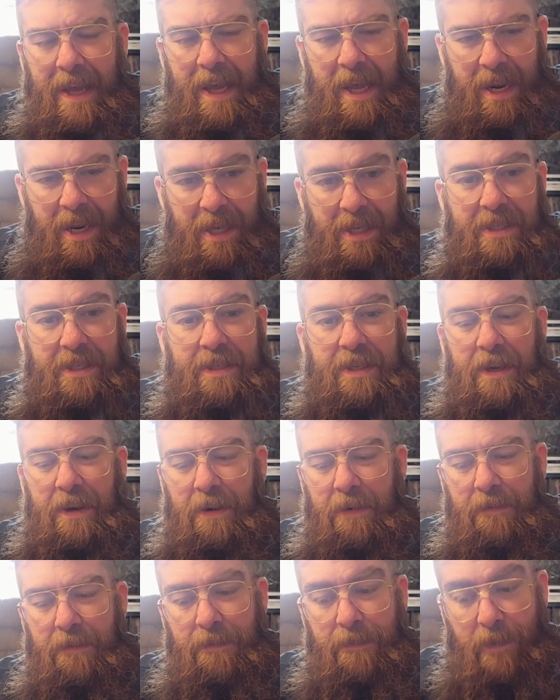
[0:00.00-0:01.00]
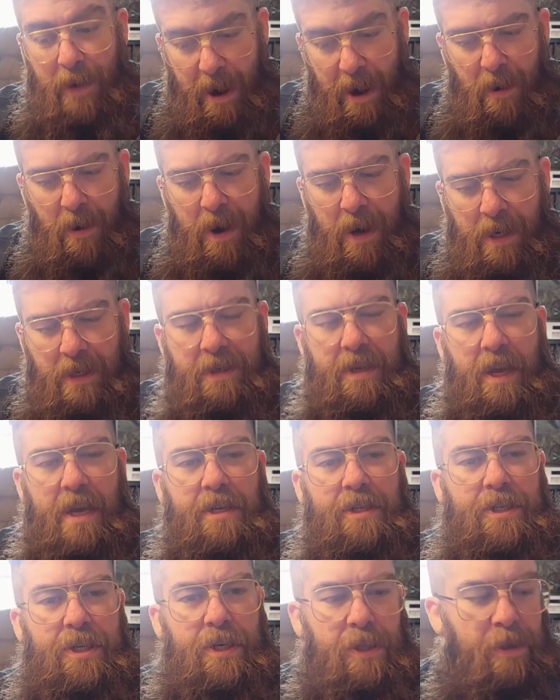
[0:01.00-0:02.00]
It is very
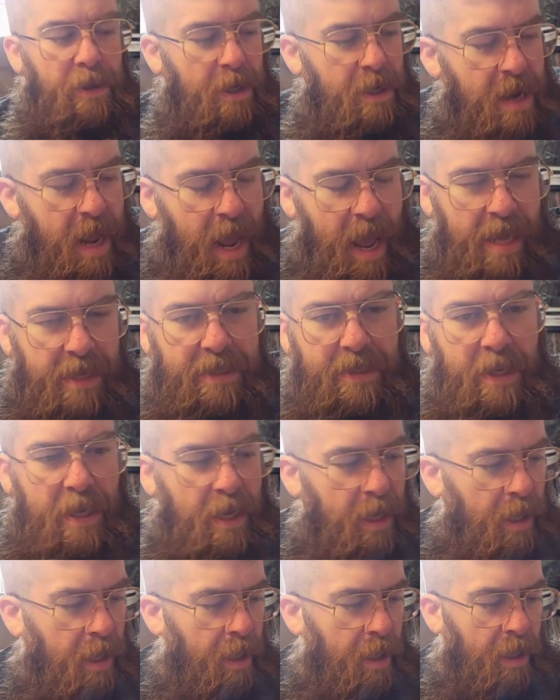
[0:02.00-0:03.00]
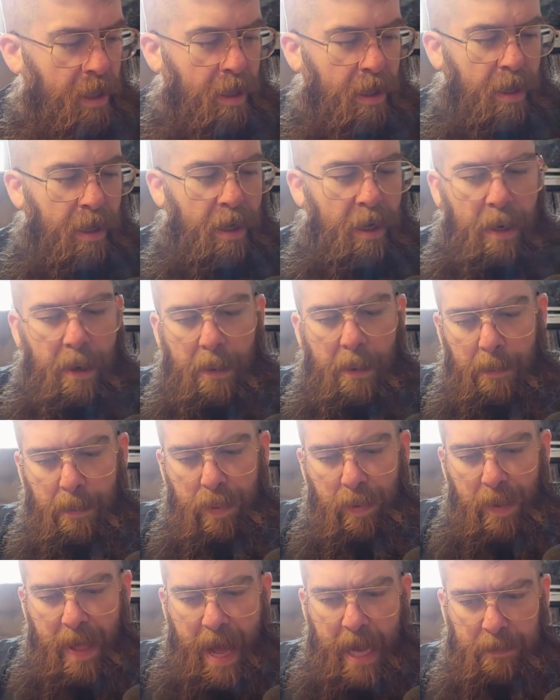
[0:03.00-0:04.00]
intentionally nasty
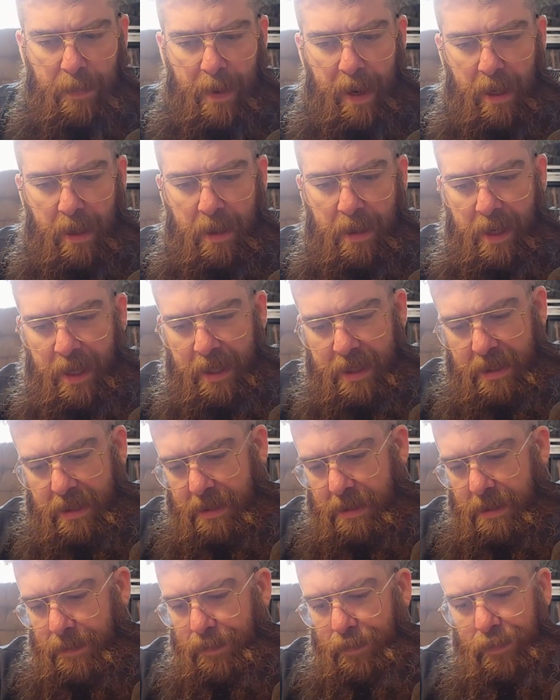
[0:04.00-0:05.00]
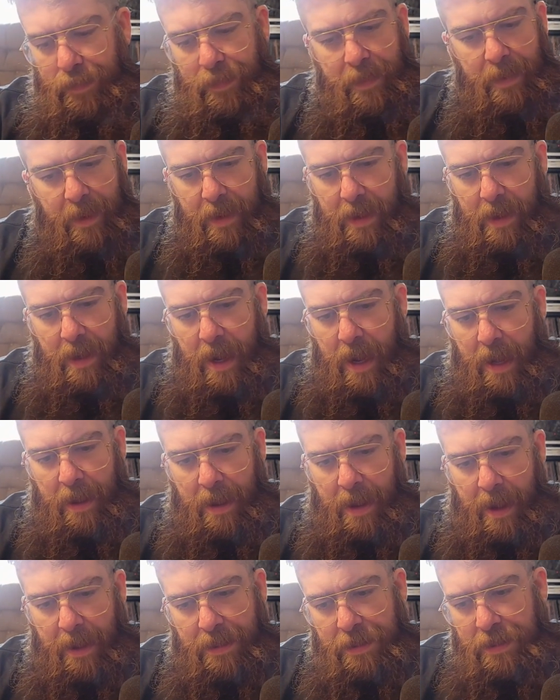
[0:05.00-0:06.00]
black metal.
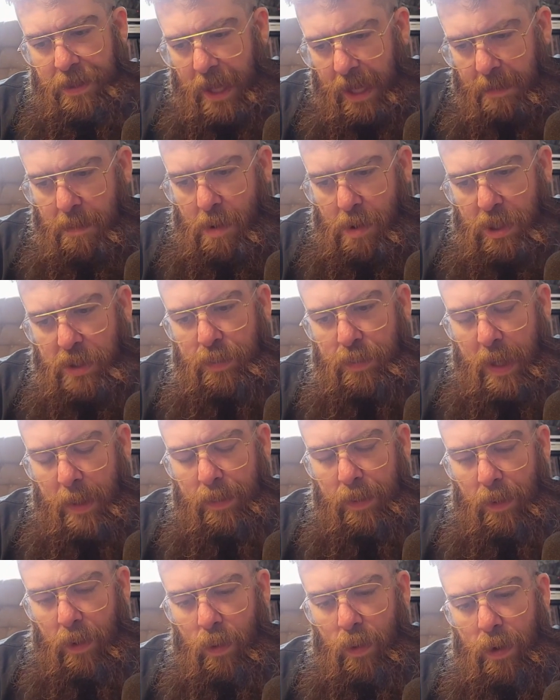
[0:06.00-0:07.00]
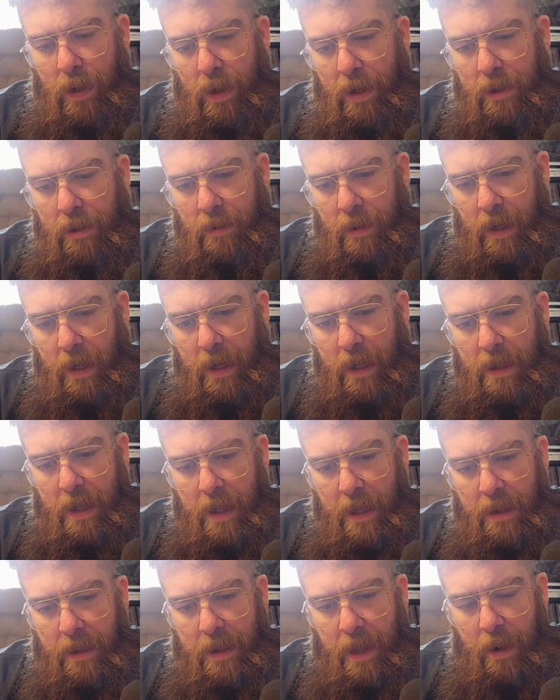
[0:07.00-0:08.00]
I think most people would agree
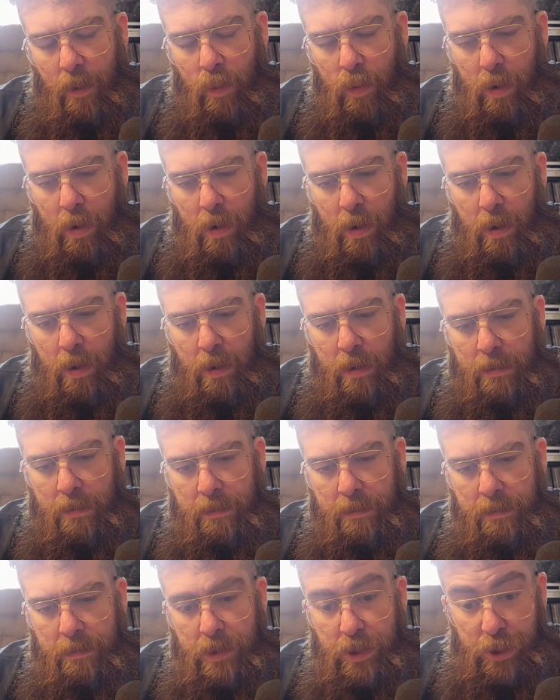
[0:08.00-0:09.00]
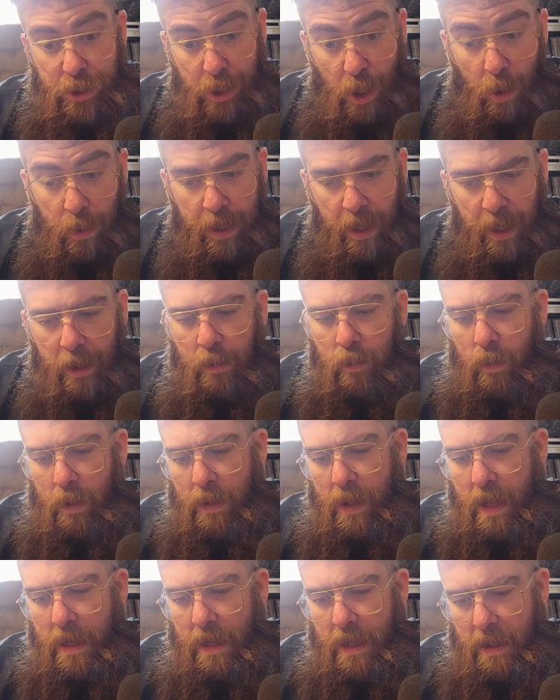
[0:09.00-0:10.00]
that they were joking
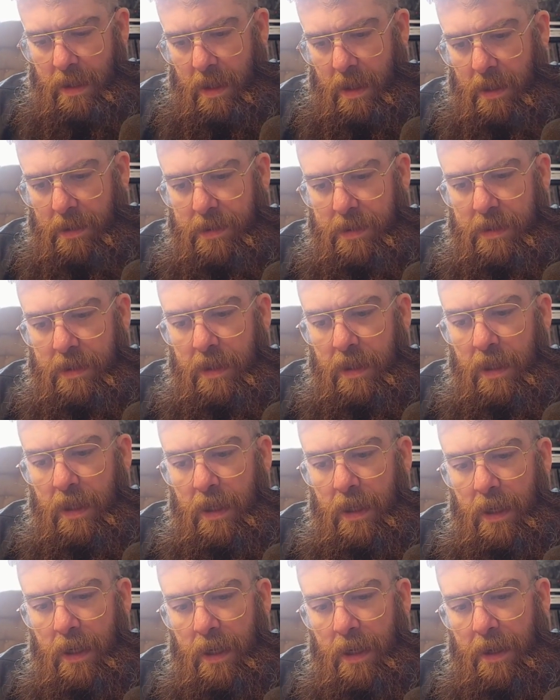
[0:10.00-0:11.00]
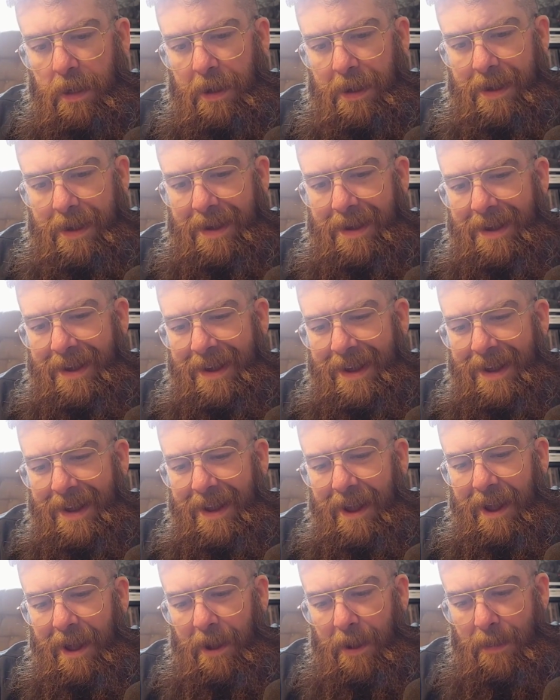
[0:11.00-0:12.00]
when they did this,
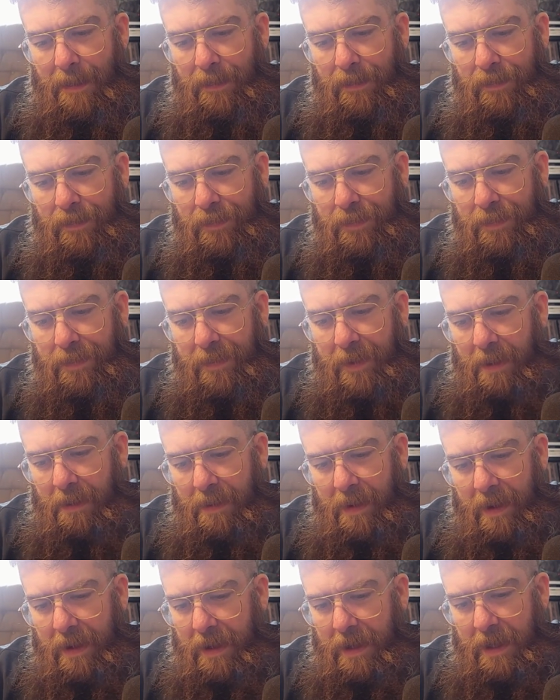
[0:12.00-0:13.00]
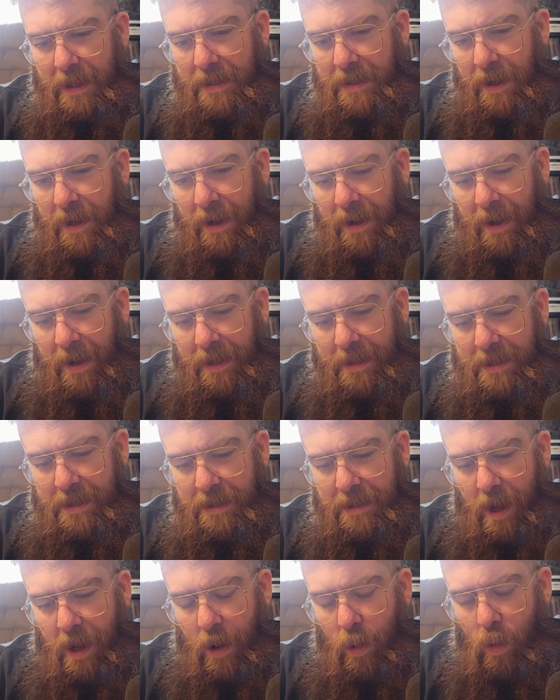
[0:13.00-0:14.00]
because it's
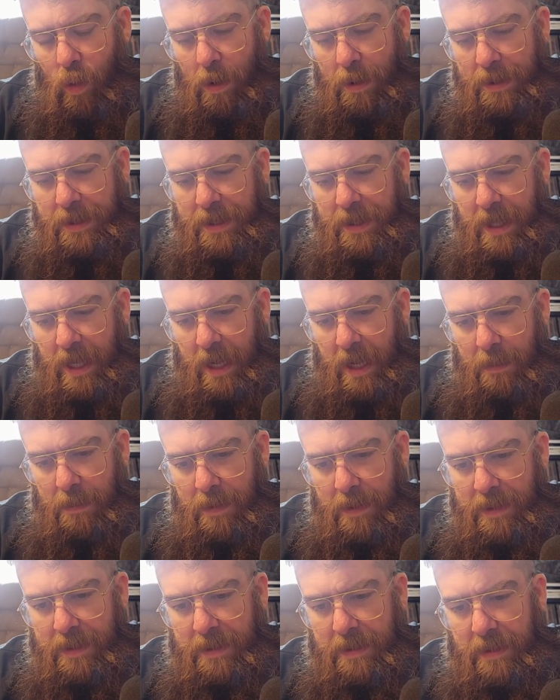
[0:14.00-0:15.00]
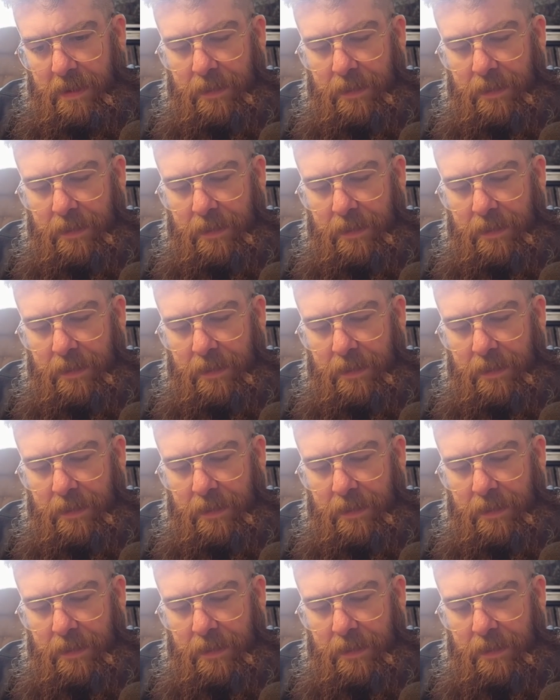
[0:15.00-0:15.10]
Star Wars themed.